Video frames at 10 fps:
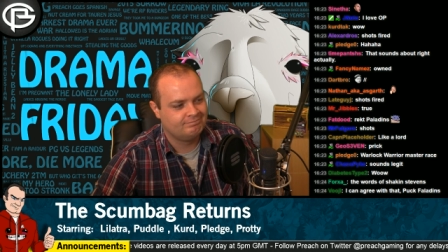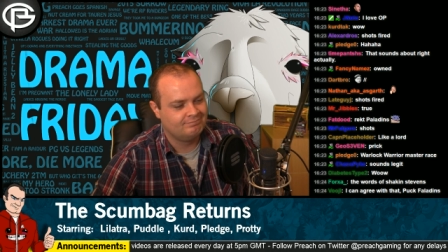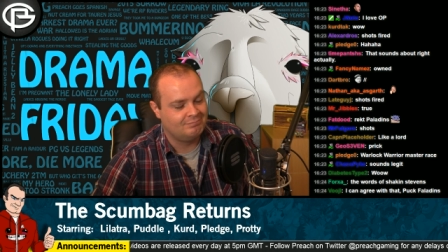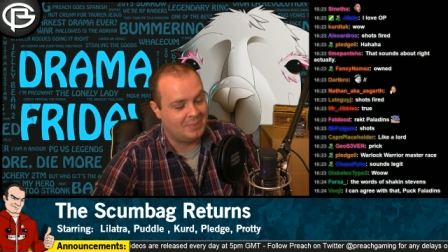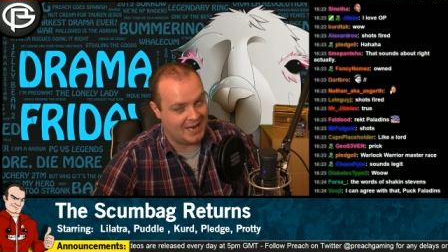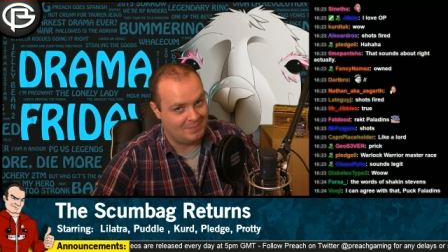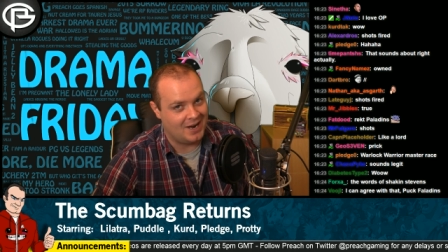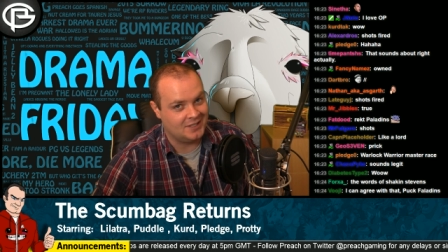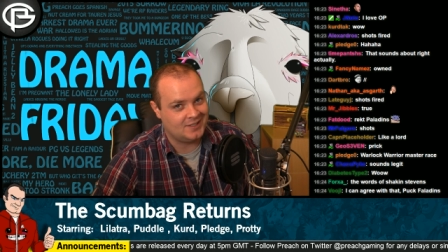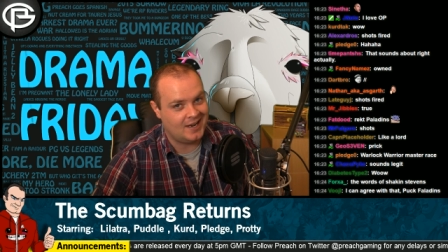Bad
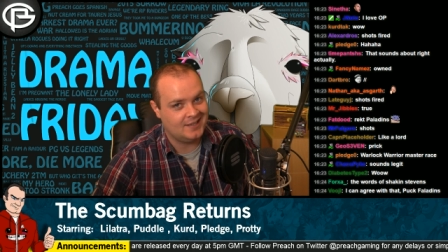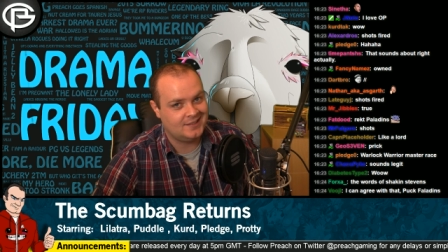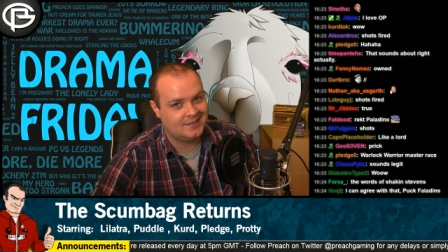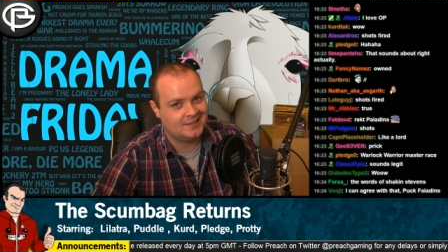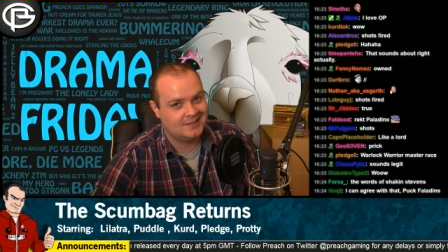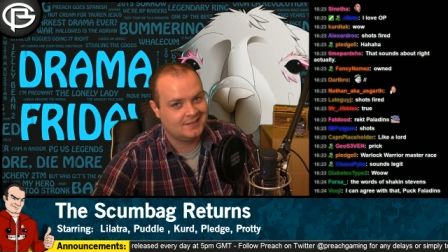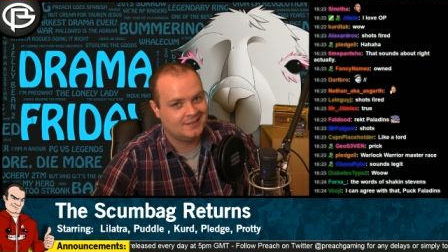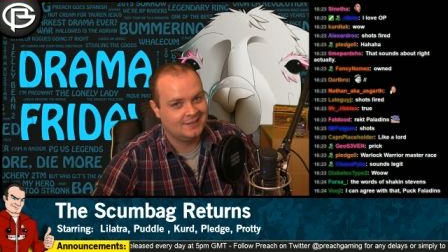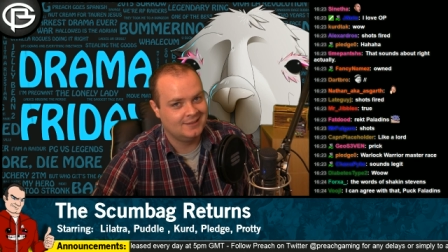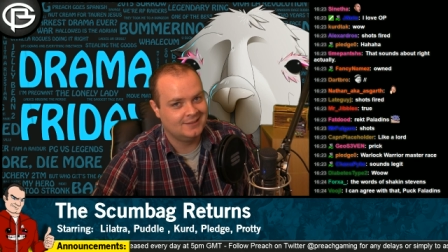Manatides.
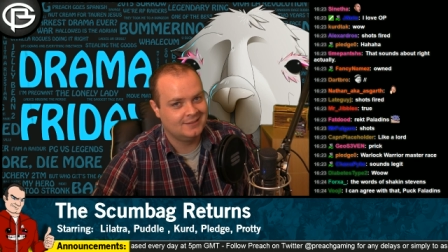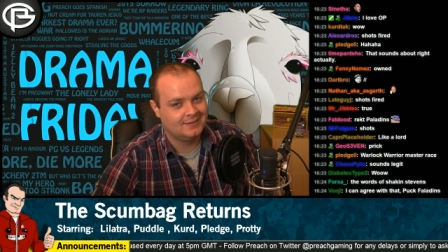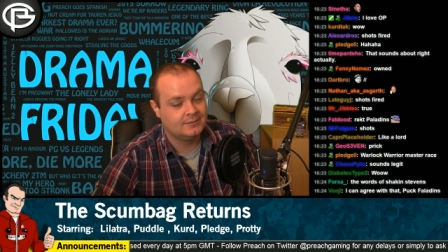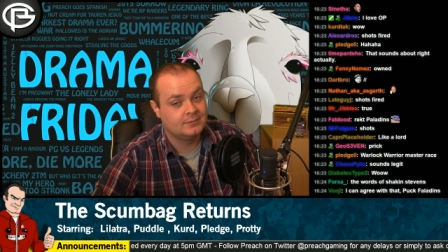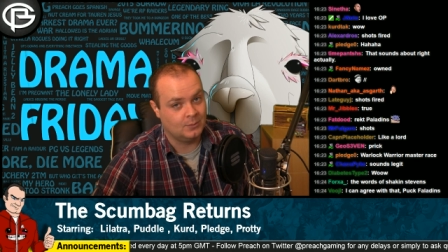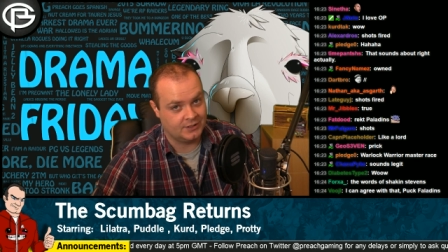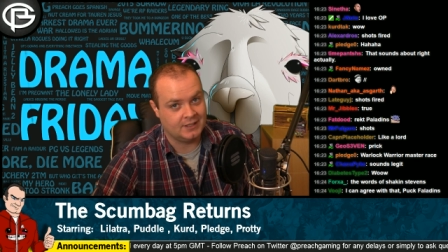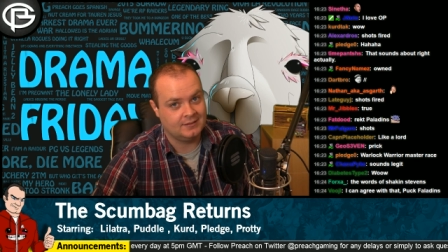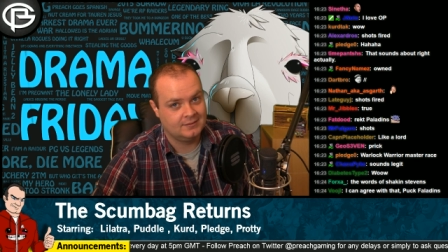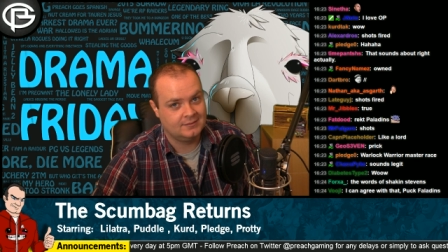Was
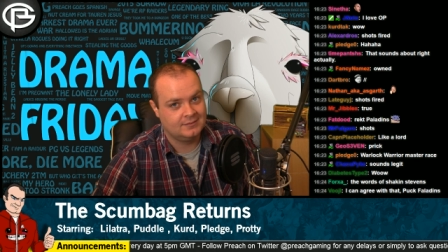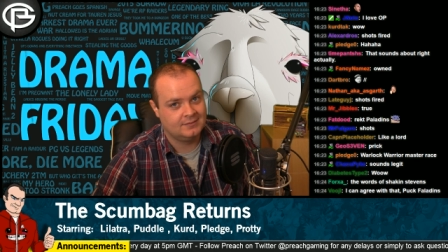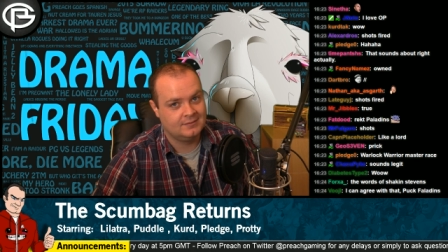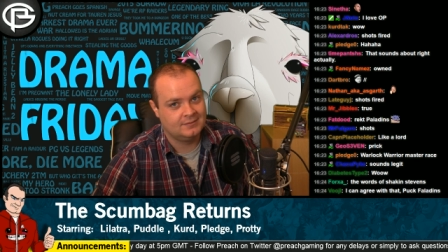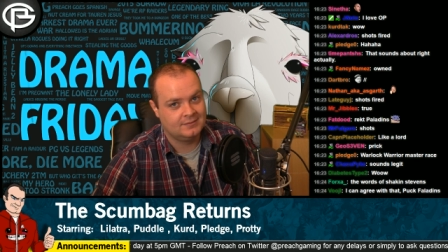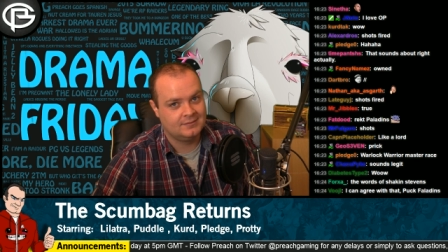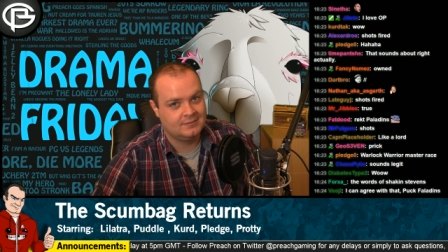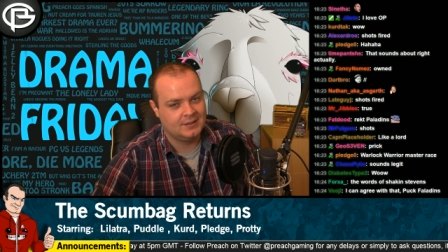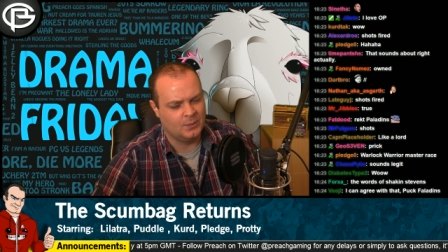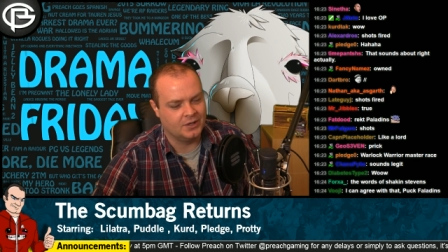it?
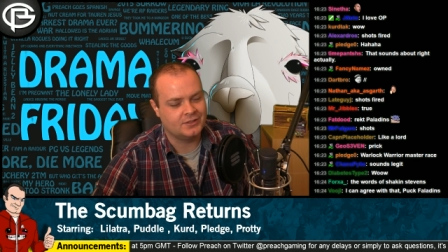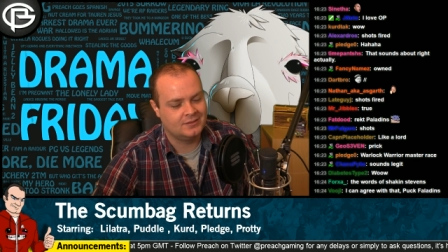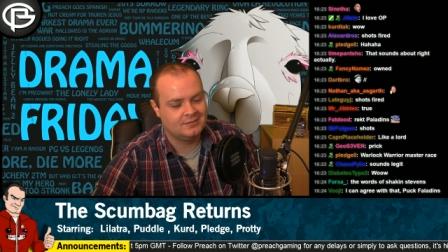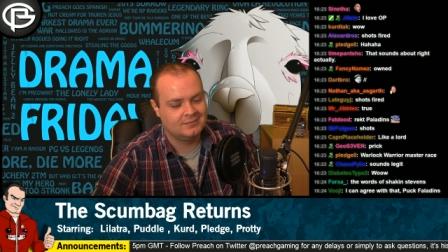It was.